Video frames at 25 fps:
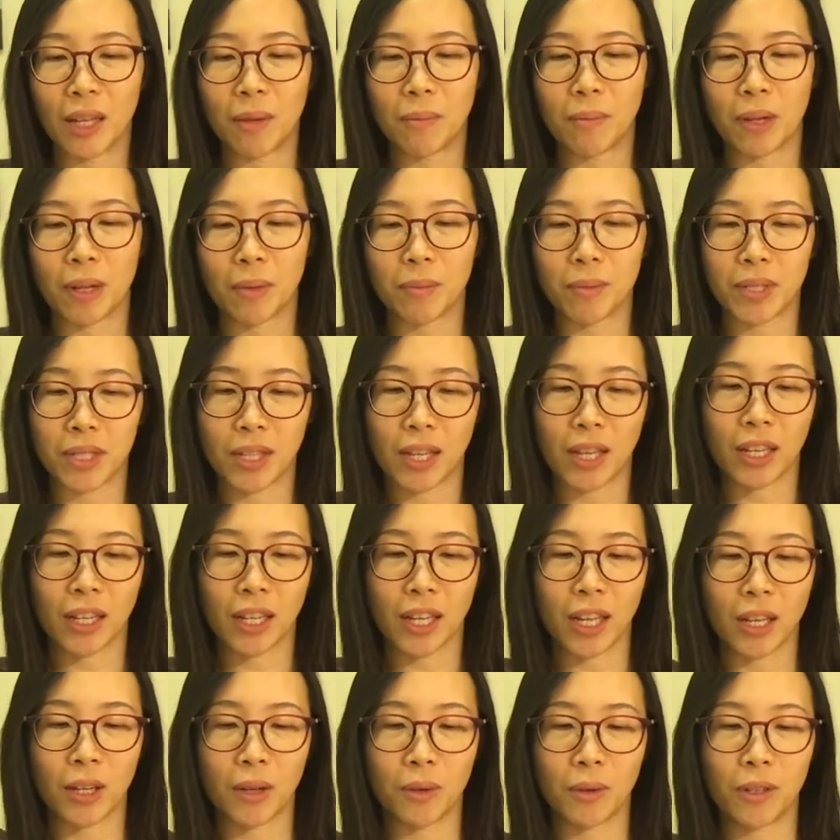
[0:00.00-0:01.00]
But I'm saying
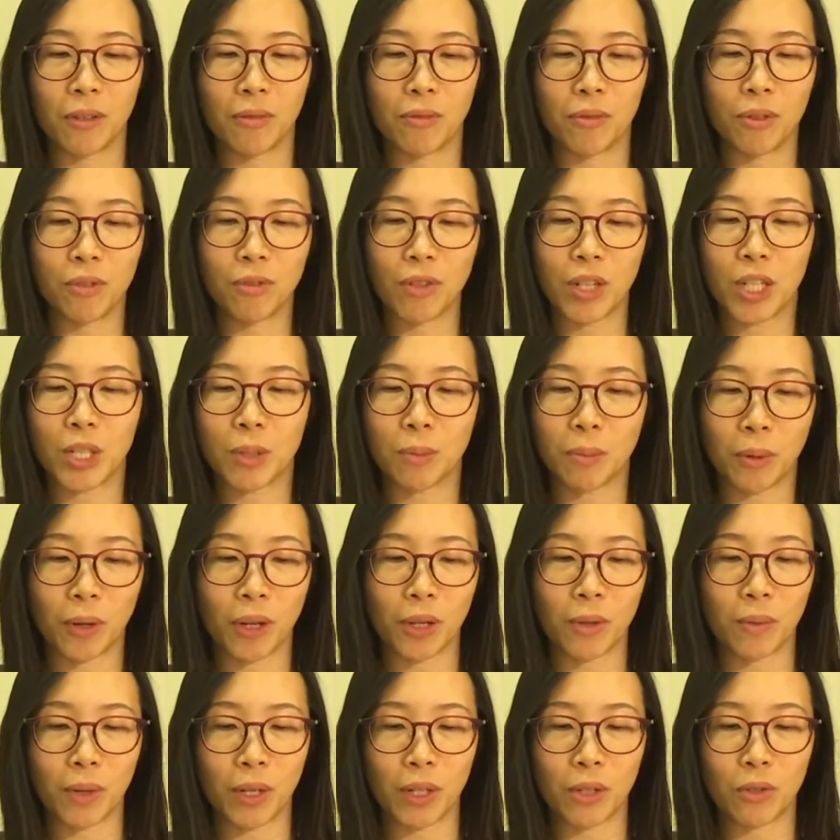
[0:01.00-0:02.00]
like if you reach a
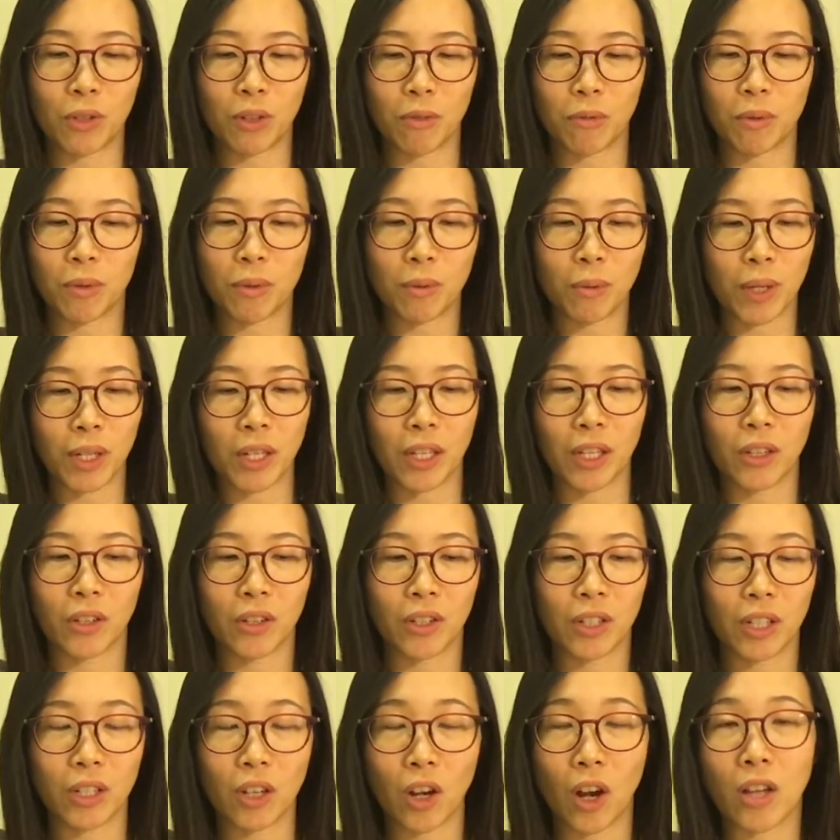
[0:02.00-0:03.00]
point where you have been working
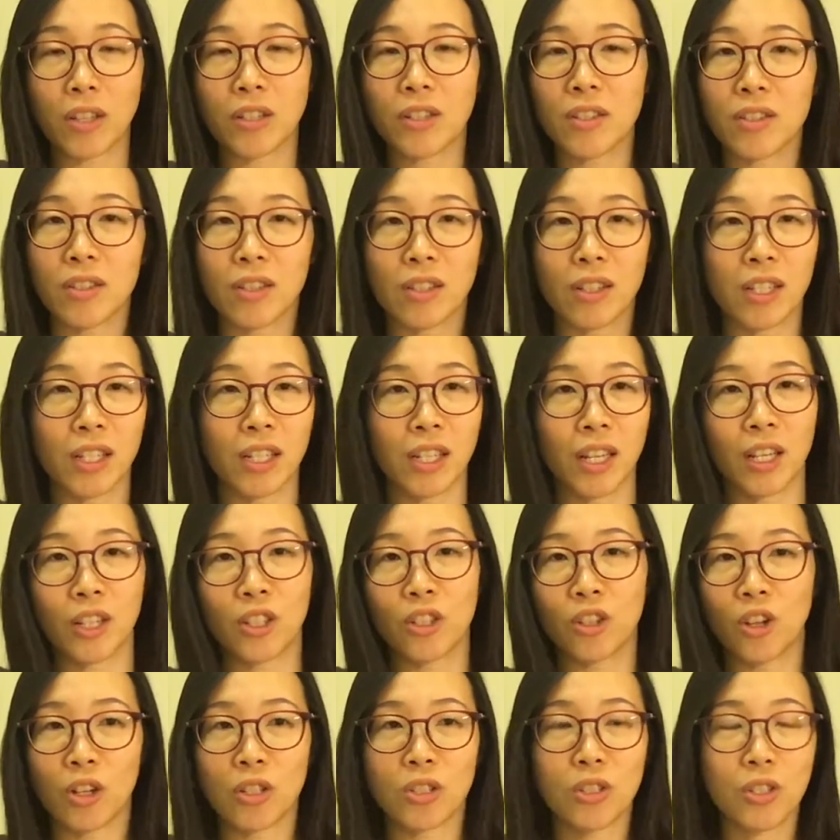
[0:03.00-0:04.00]
on it constantly
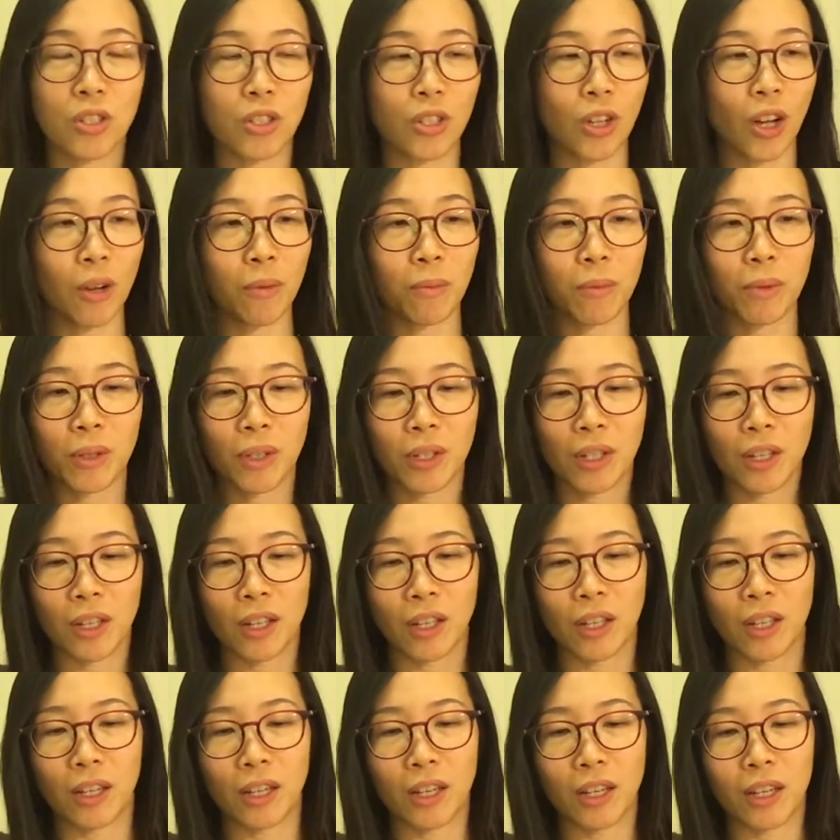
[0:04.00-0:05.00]
and non-stop,
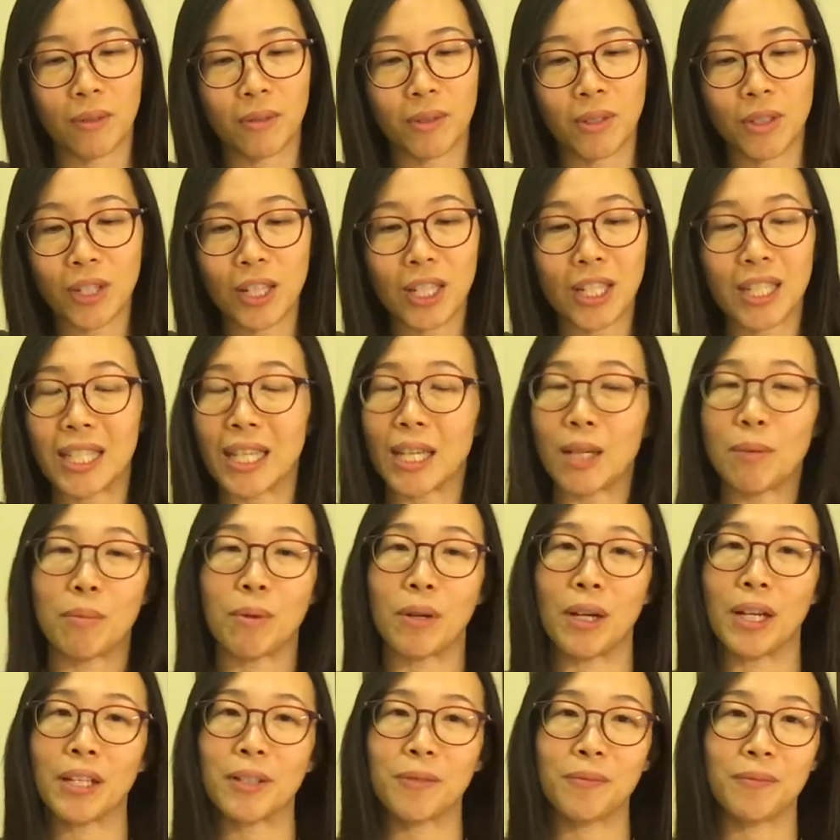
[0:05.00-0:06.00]
you need to take a
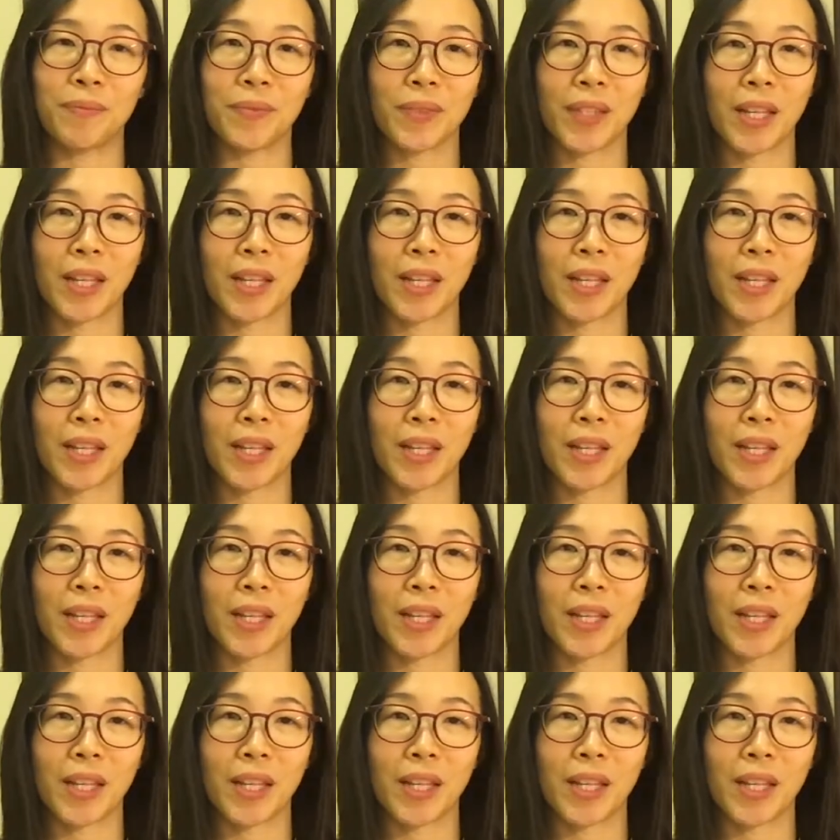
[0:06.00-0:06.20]
break.